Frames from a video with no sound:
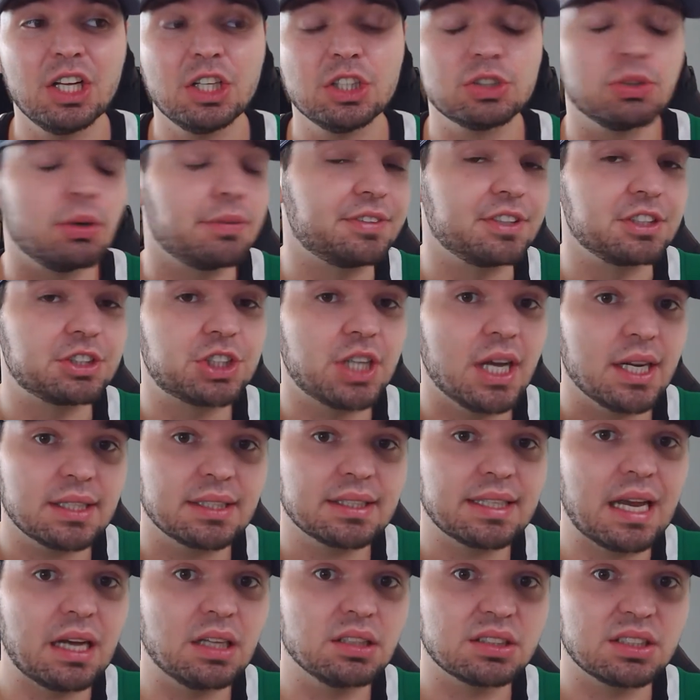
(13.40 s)
So if you're
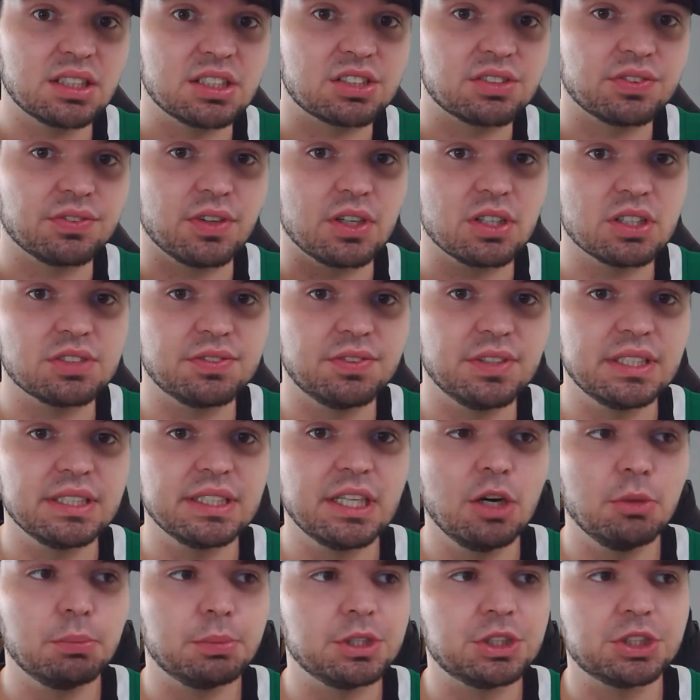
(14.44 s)
checking out this first
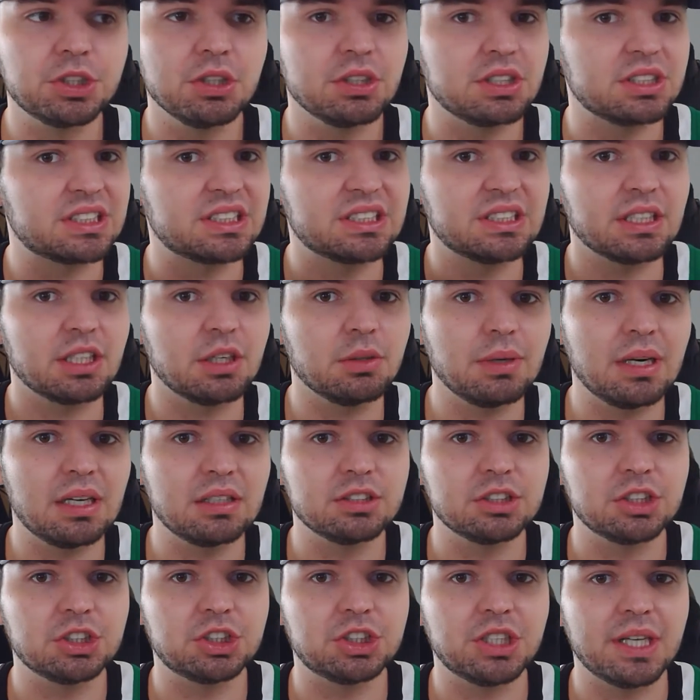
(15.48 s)
video, be sure to stick
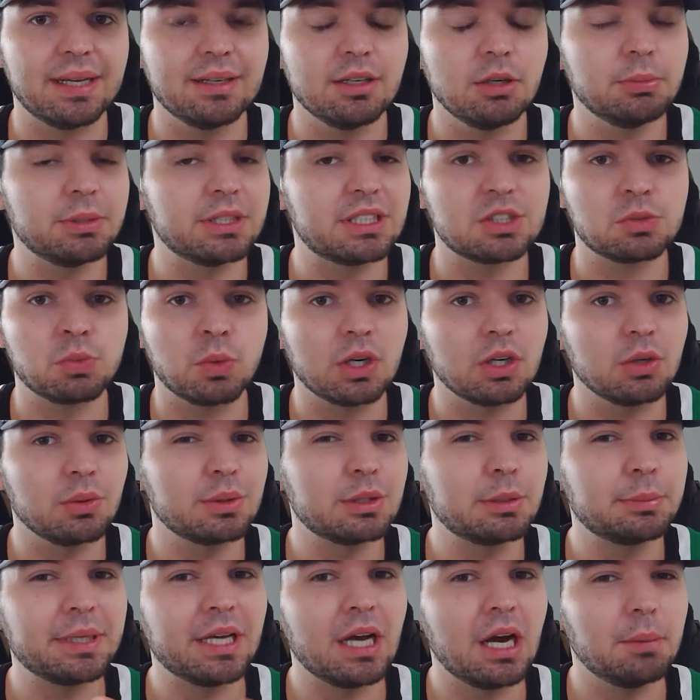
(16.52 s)
around the channel because we're going
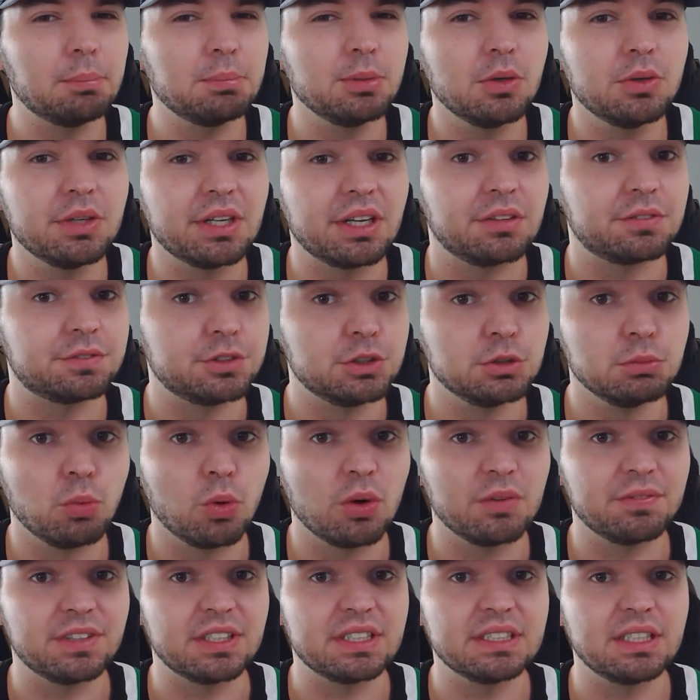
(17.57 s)
to be uploading a few
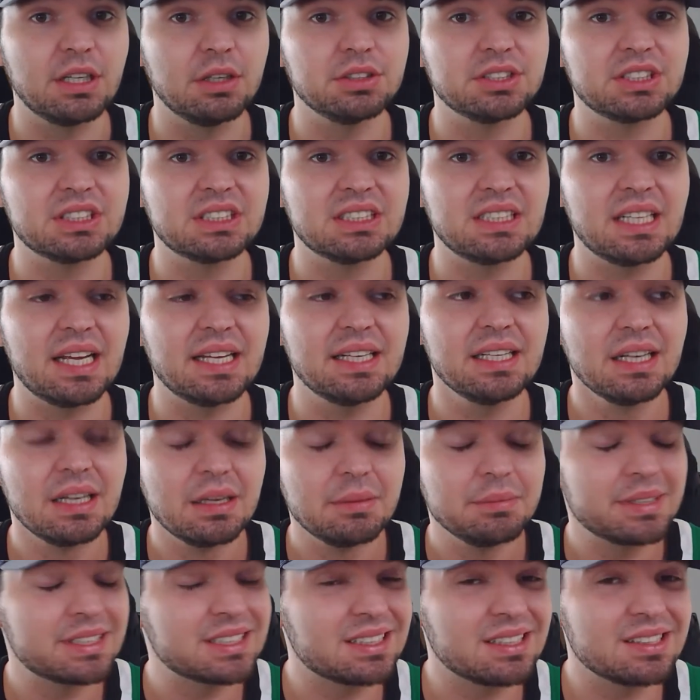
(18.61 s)
more videos today
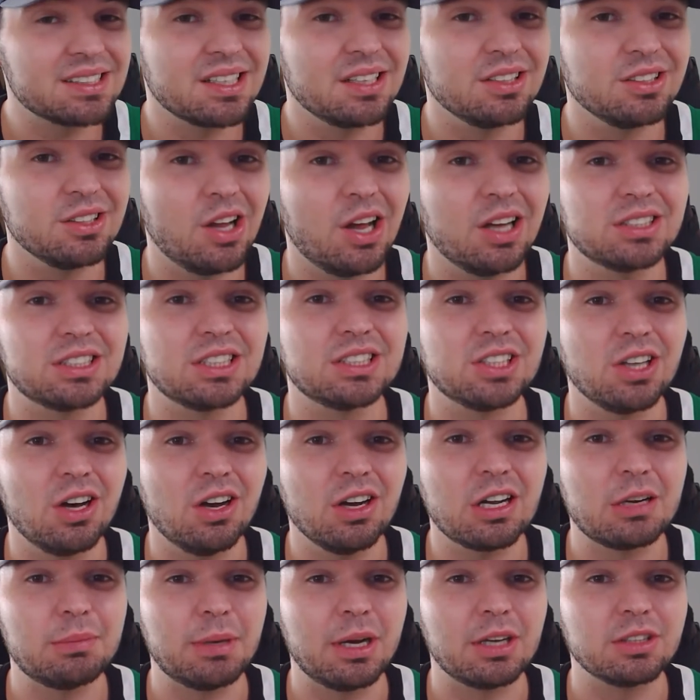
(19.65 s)
because there's a lot to
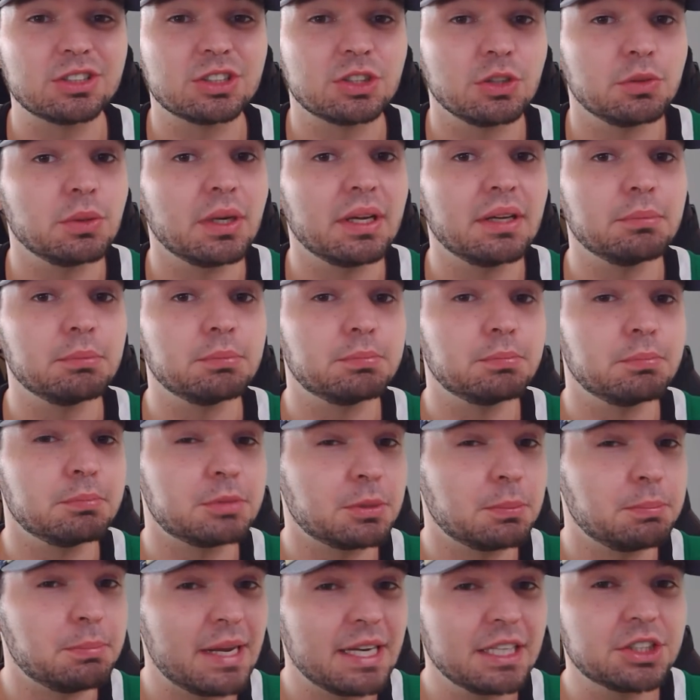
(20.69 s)
talk about. So
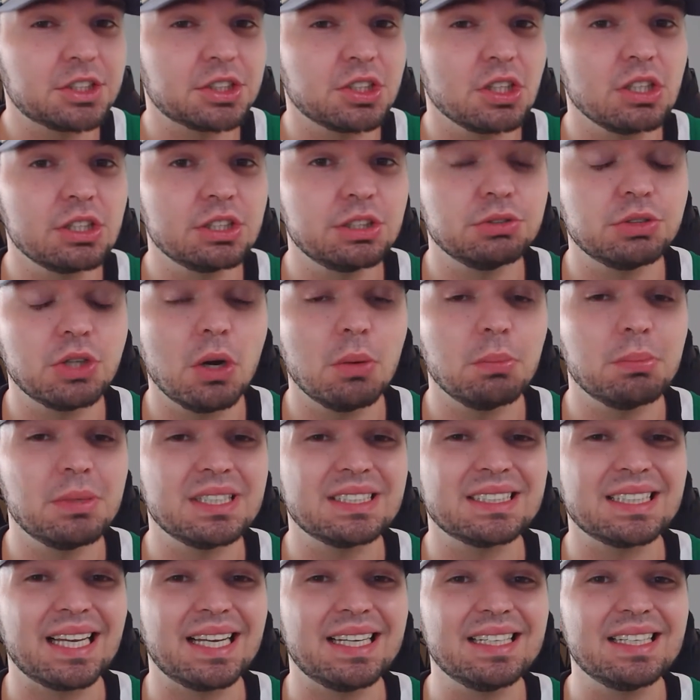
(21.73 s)
to make sure you don't
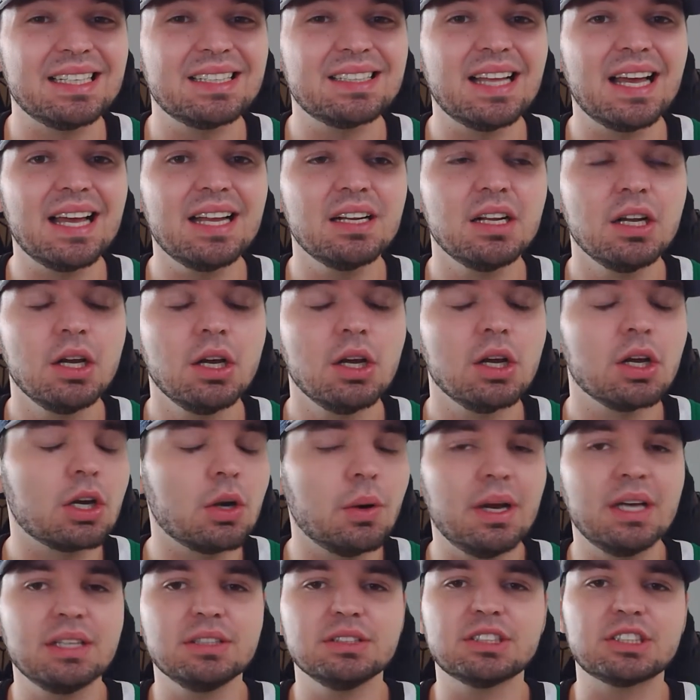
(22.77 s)
miss any of that, go
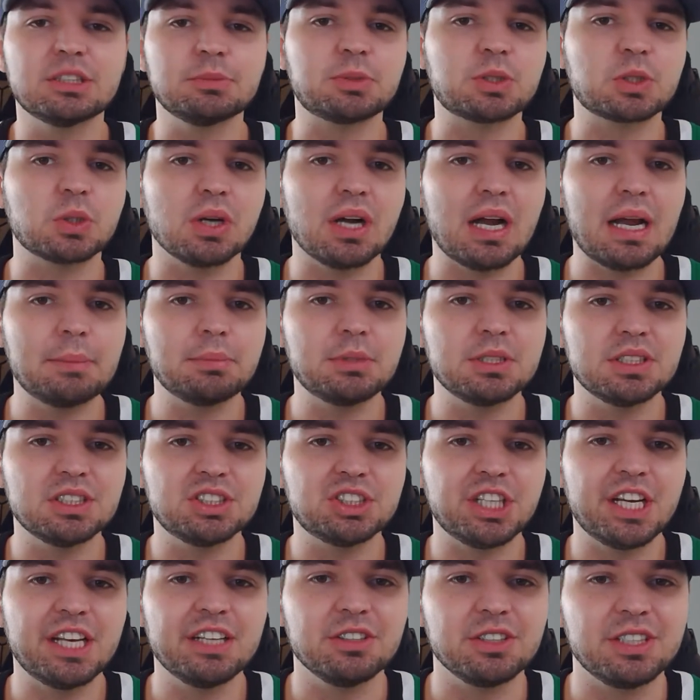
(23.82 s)
ahead and subscribe to the
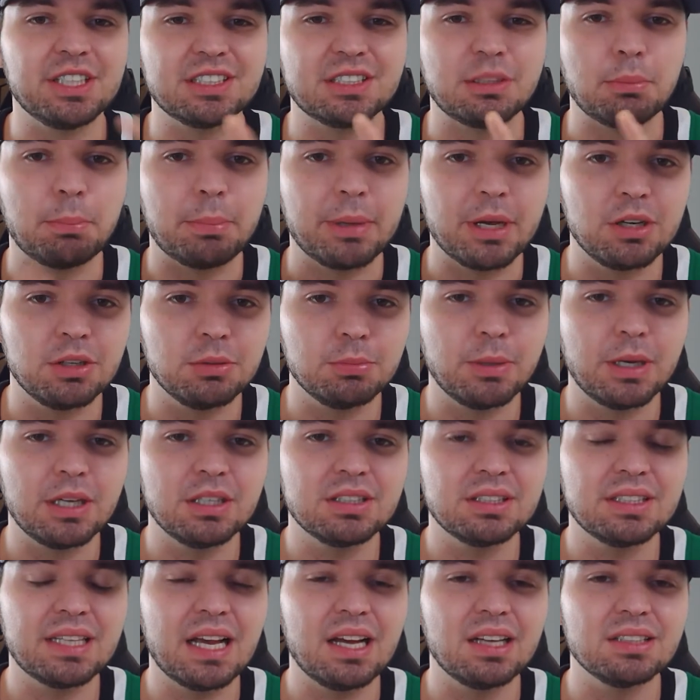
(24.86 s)
channel, hit the bell
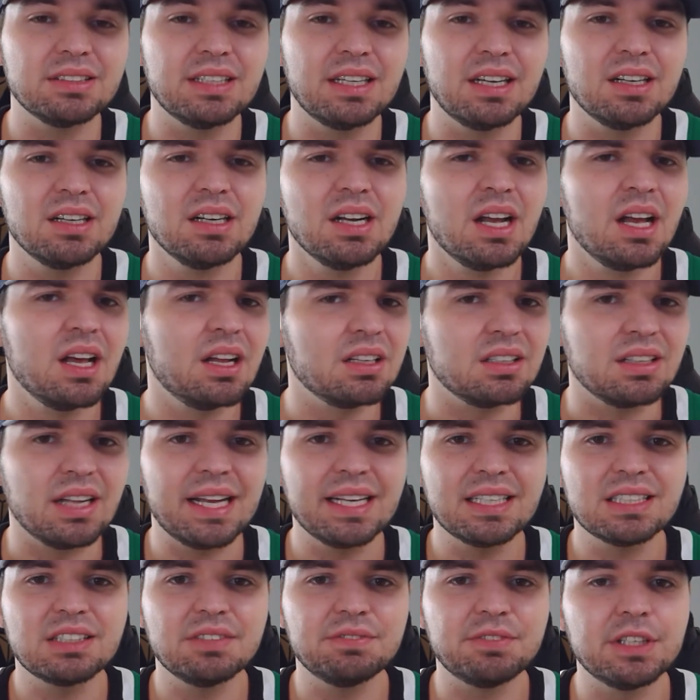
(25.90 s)
button down there,
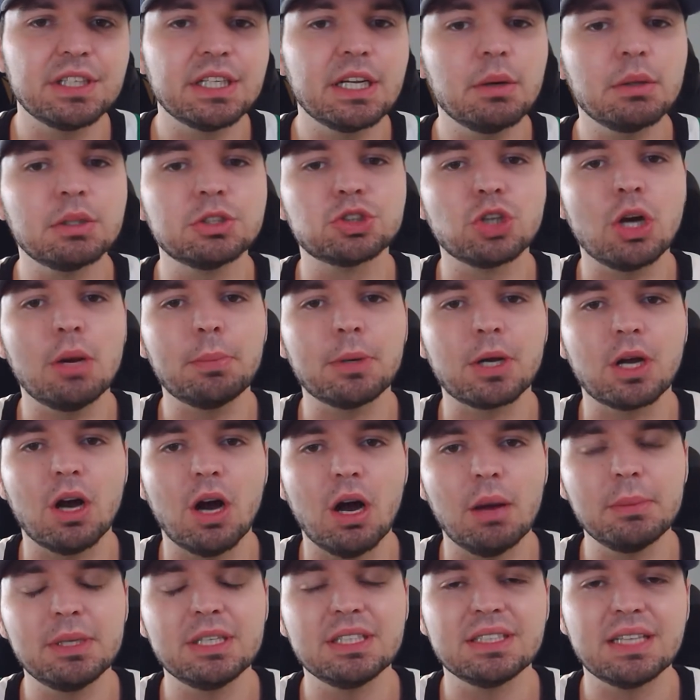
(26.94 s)
like the video, and drop a
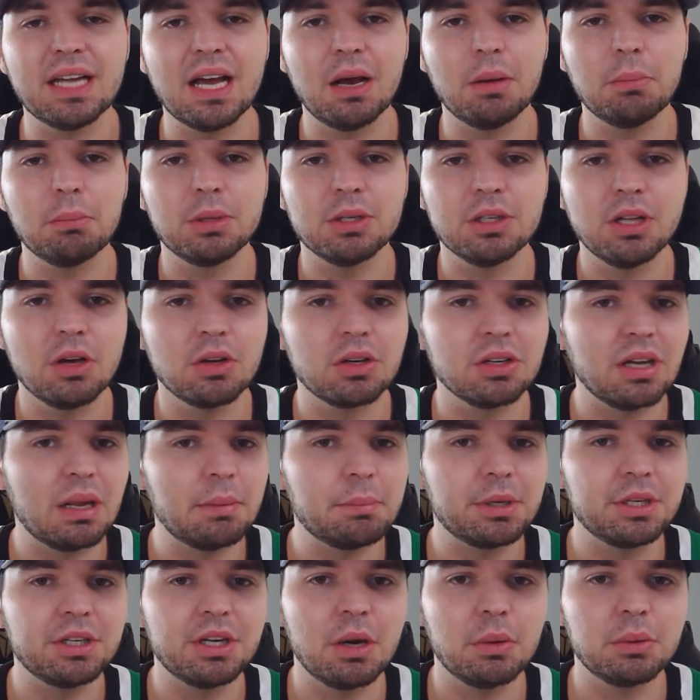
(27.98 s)
comment down below to let
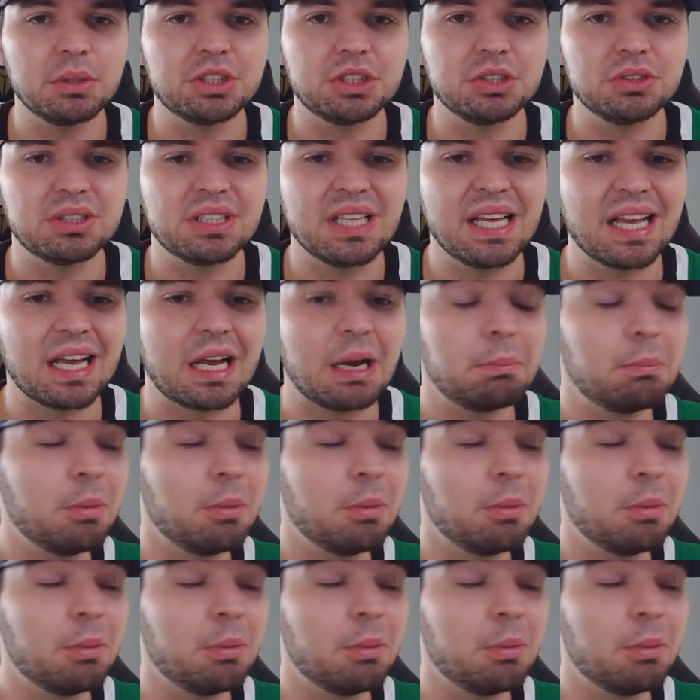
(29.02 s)
me know what you think.